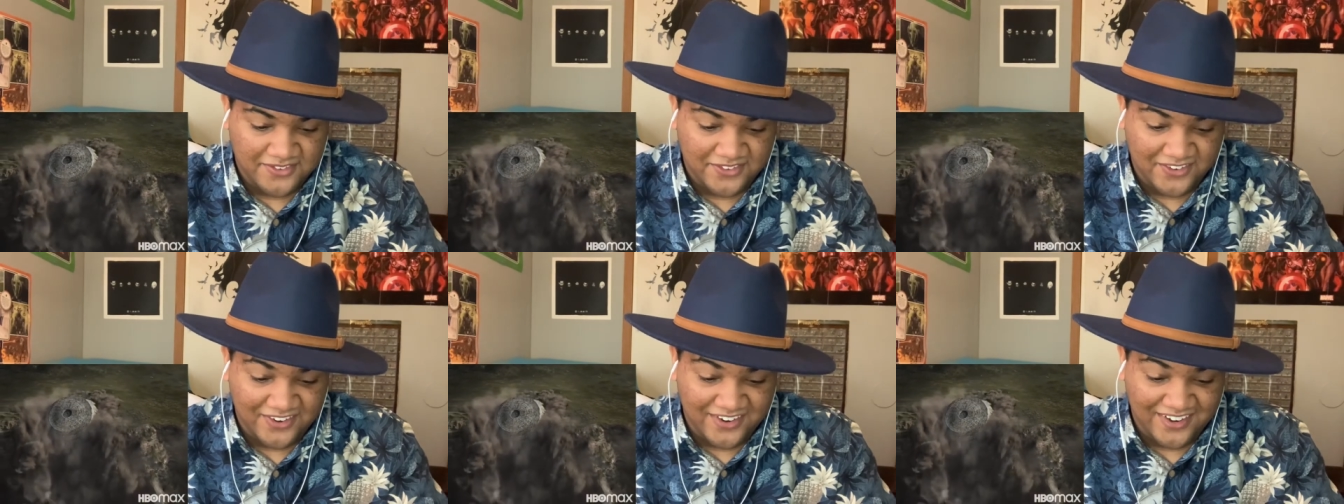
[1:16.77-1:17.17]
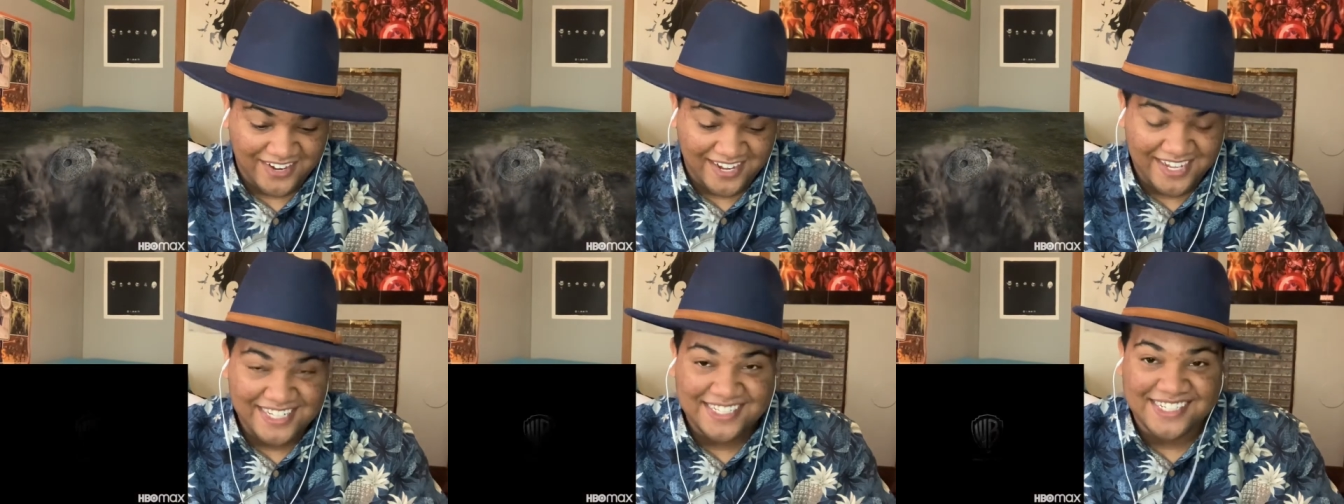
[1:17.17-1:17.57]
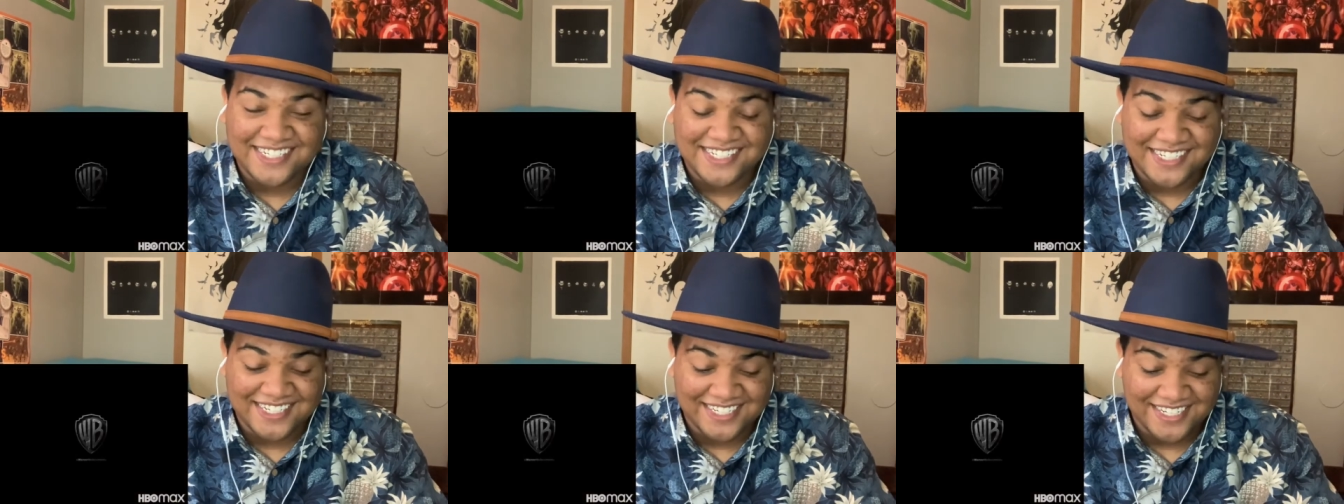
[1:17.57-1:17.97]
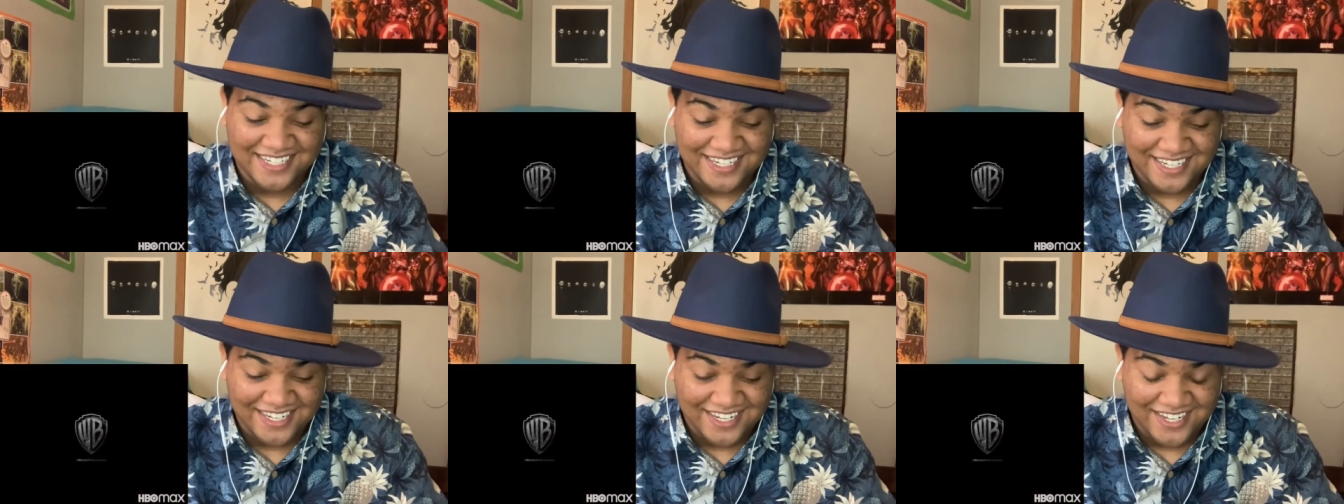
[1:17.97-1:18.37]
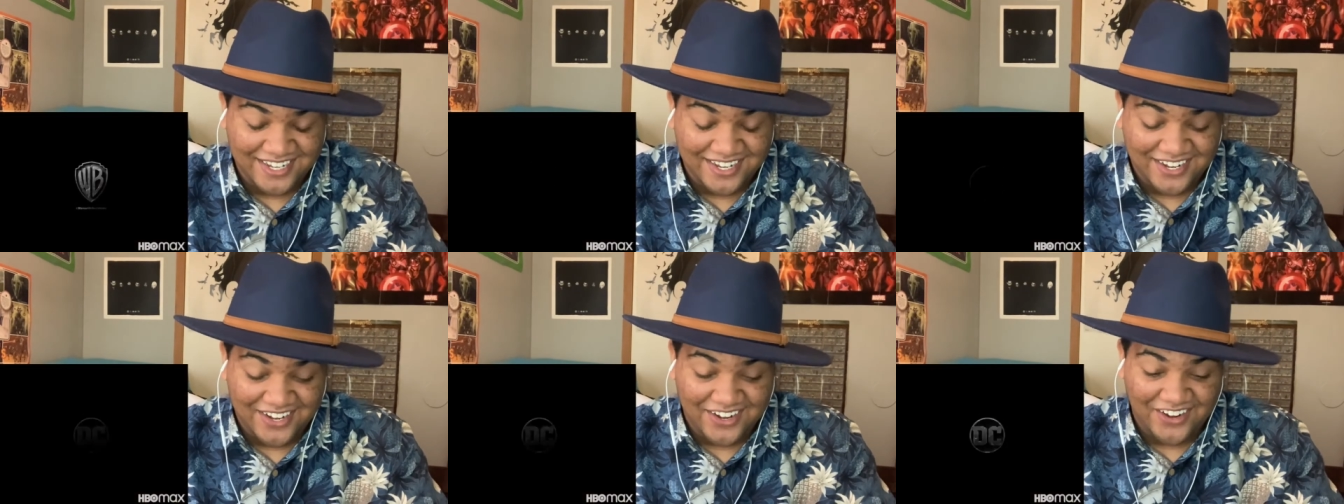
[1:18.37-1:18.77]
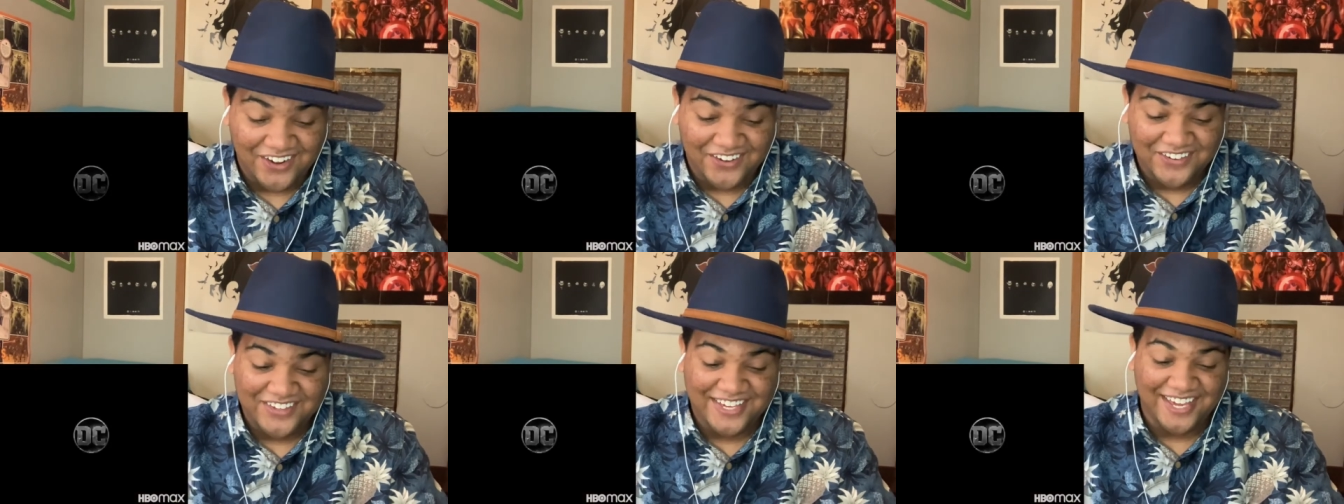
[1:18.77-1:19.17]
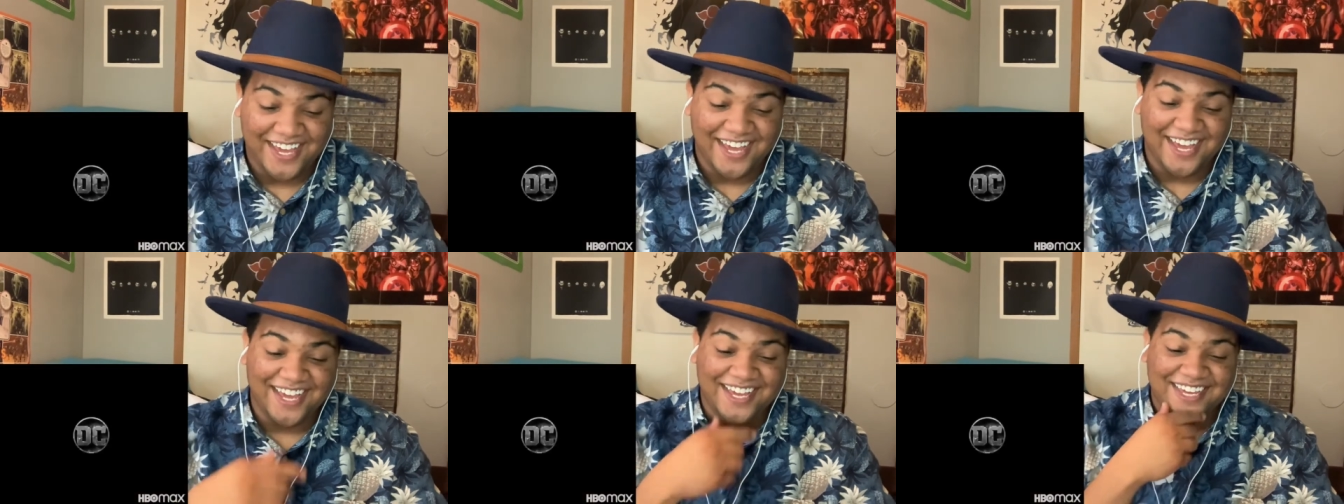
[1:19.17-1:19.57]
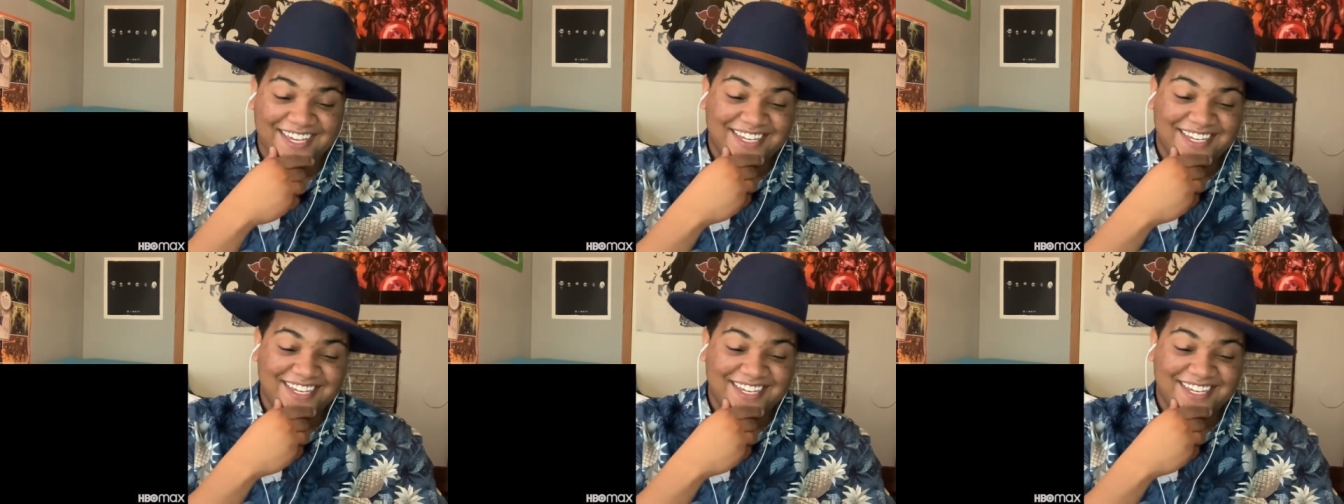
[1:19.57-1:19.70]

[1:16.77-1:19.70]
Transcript: What? Okay.